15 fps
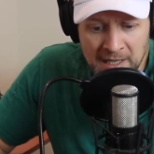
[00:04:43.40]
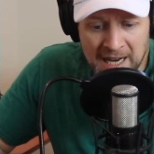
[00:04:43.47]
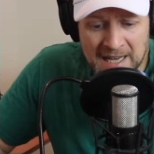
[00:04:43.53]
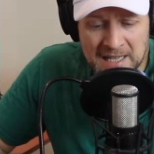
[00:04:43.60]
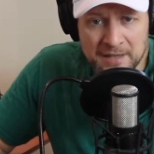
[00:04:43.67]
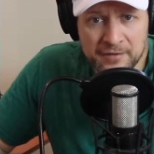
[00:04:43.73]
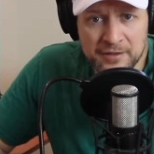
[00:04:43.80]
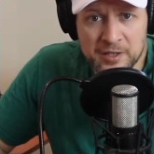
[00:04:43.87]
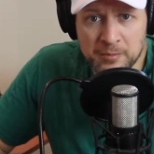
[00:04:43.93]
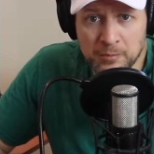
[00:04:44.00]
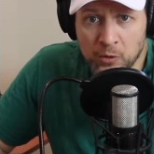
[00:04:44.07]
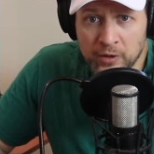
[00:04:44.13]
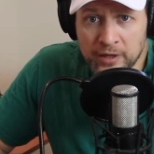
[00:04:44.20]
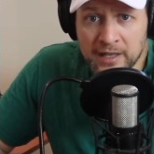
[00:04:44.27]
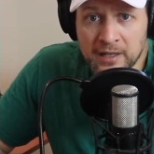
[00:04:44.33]
As of this
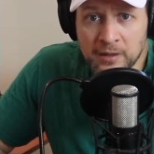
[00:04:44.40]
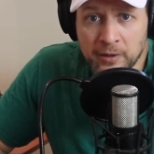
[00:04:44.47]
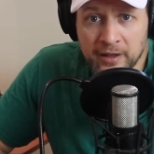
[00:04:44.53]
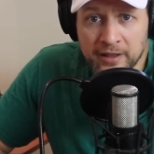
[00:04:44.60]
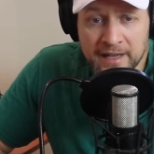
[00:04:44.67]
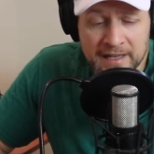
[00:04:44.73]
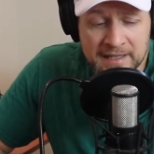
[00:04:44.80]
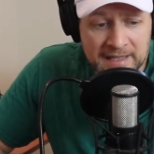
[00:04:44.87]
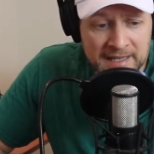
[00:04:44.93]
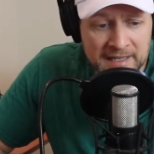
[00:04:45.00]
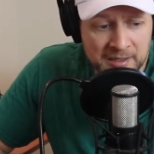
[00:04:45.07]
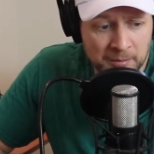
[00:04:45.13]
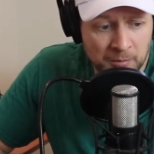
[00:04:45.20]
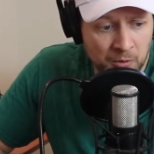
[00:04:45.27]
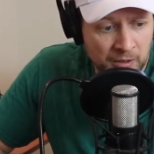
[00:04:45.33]
morning, I want to thank
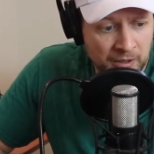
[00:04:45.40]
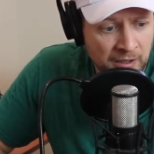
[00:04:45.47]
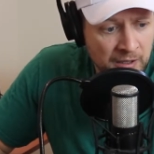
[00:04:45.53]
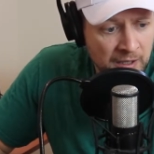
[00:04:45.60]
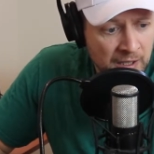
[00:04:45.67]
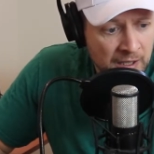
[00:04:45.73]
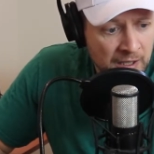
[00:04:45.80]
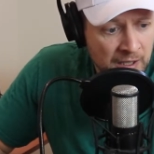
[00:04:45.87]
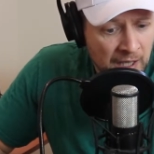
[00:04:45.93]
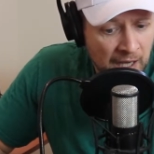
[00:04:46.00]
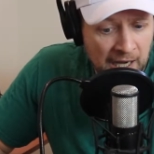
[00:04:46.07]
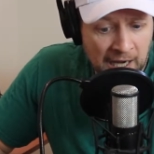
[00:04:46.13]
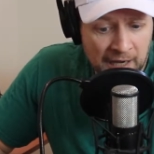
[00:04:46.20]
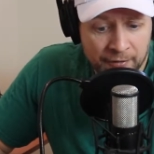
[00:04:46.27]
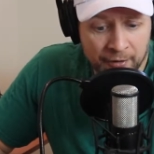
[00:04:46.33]
Dan Demore
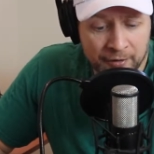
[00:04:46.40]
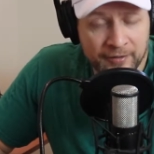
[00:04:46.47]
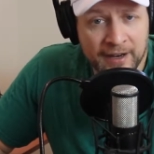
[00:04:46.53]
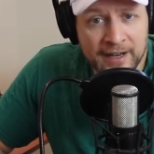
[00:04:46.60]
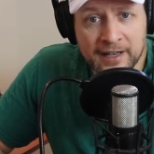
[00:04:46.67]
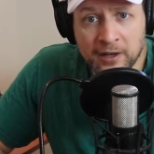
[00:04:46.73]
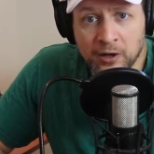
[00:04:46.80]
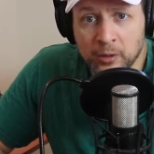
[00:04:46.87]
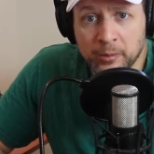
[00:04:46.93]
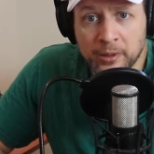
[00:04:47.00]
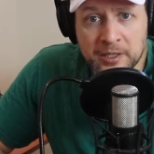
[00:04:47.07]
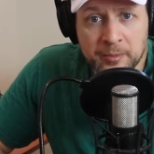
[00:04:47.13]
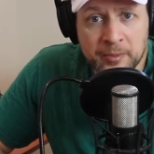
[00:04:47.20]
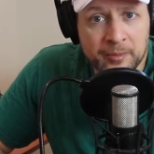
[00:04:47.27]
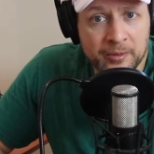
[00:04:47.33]
for inviting a whole
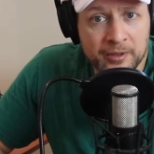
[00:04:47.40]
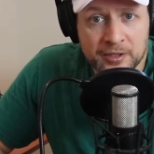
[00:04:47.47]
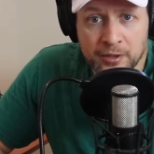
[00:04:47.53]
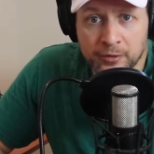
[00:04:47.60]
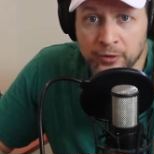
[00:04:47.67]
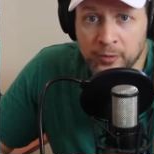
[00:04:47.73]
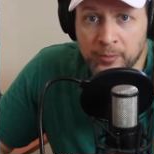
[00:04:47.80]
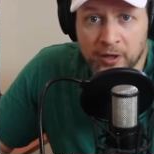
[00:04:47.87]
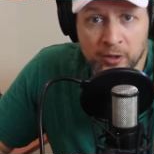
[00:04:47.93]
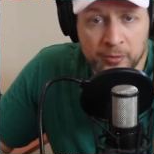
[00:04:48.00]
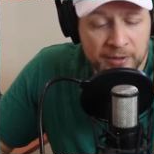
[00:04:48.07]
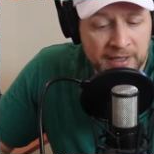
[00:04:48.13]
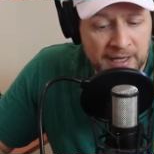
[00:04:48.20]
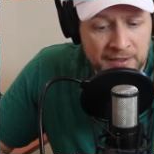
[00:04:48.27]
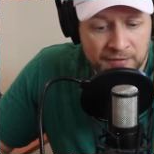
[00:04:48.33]
bunch of people into the group. I
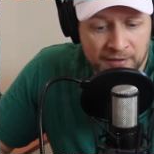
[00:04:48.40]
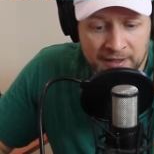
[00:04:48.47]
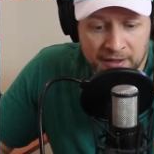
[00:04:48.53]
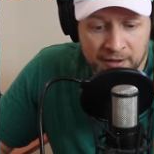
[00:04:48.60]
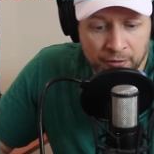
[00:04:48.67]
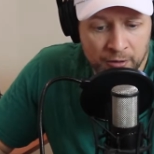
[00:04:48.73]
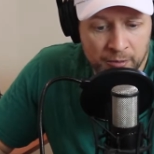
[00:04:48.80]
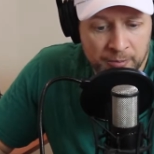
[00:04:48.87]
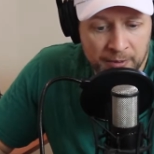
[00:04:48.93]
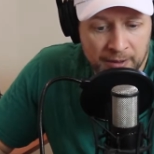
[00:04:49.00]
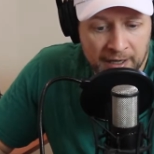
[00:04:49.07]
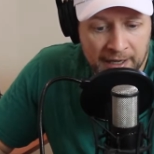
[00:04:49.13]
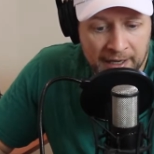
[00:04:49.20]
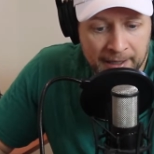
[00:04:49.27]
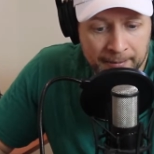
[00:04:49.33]
hope you guys find the group
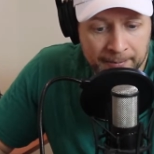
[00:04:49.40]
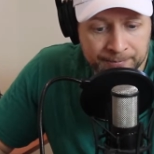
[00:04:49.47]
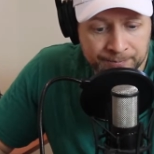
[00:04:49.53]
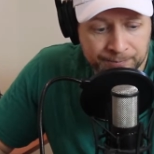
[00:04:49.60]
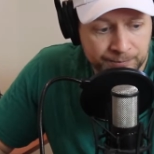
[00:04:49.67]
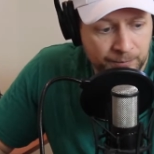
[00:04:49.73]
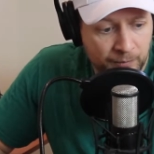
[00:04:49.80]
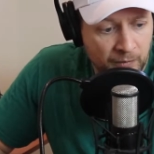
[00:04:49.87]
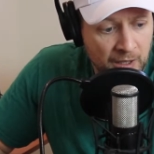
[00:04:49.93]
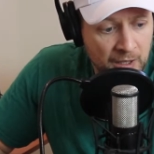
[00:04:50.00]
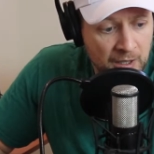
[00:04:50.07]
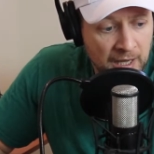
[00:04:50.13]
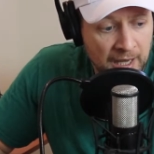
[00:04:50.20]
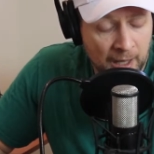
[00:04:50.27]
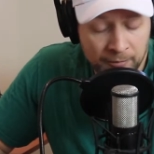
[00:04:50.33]

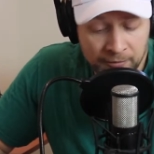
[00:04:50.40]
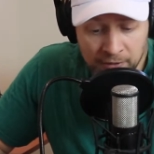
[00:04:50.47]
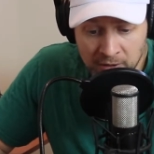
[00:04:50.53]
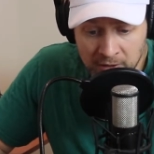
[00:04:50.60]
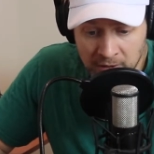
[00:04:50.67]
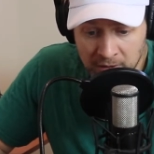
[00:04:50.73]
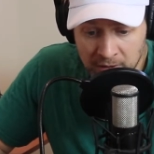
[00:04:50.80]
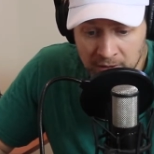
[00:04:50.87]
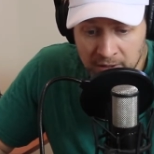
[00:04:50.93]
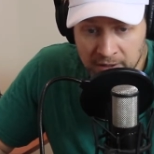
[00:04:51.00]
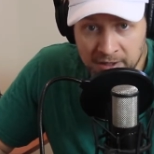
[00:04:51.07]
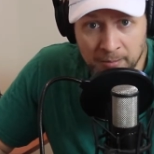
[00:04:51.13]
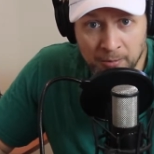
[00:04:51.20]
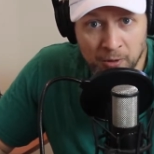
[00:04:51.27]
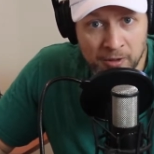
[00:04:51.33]
helpful.
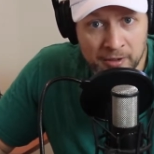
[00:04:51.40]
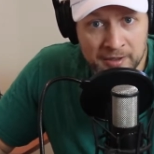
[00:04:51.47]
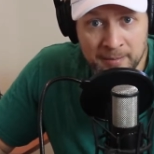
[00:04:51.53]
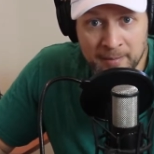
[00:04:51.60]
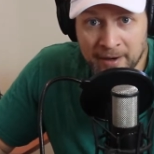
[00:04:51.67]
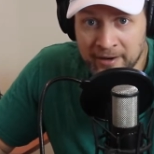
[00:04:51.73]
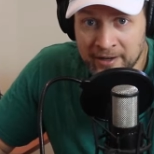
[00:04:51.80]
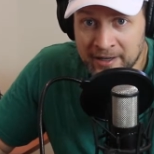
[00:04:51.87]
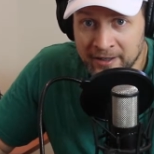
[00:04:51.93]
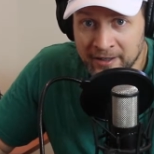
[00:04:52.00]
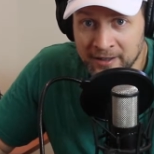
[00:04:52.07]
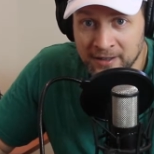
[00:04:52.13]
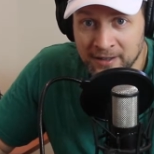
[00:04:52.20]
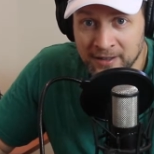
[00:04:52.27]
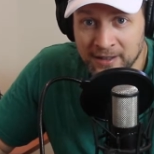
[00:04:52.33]
Demore,
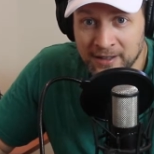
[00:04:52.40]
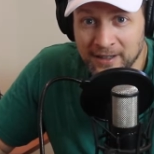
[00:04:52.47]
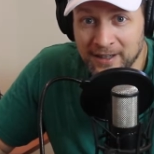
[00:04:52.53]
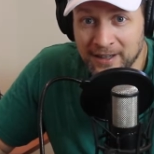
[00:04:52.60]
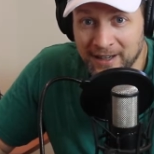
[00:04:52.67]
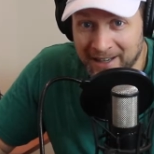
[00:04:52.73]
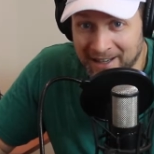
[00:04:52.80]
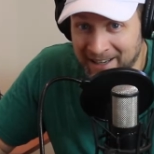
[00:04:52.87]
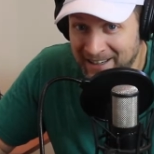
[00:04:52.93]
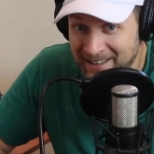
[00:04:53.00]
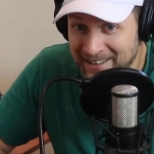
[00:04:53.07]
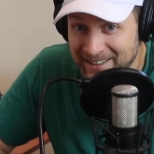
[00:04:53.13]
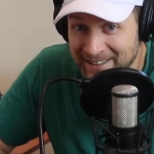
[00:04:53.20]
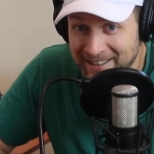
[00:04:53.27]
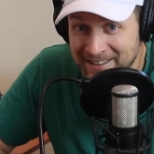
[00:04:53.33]
Demerier.
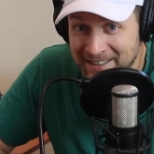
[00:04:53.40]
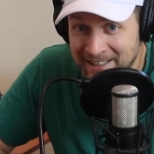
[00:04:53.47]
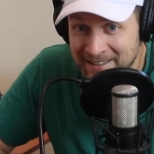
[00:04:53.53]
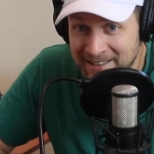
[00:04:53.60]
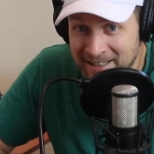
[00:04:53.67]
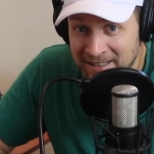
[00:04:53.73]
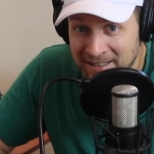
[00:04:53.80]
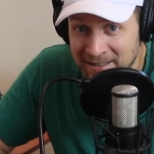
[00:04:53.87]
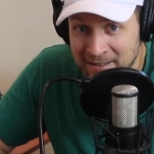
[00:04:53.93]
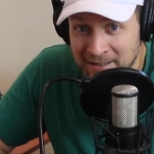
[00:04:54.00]
You like that, Dan?